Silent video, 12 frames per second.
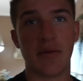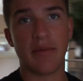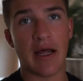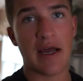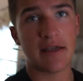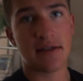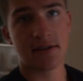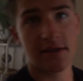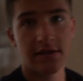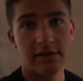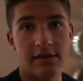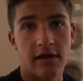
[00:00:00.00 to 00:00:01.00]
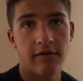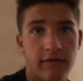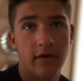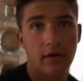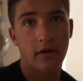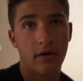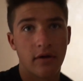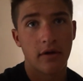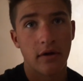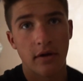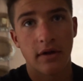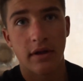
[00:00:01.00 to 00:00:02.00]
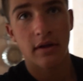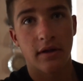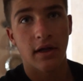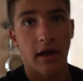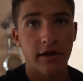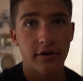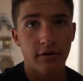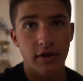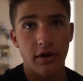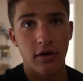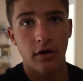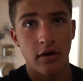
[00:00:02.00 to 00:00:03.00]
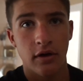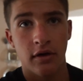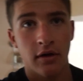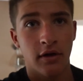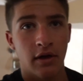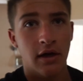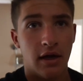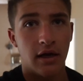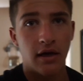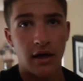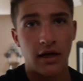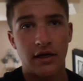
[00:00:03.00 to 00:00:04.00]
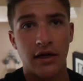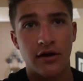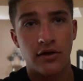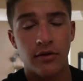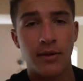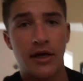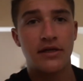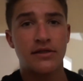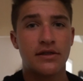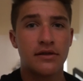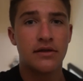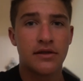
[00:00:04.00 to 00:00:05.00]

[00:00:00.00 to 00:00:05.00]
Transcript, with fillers: of behind the scenes stuff that I do here. I kick in their vest,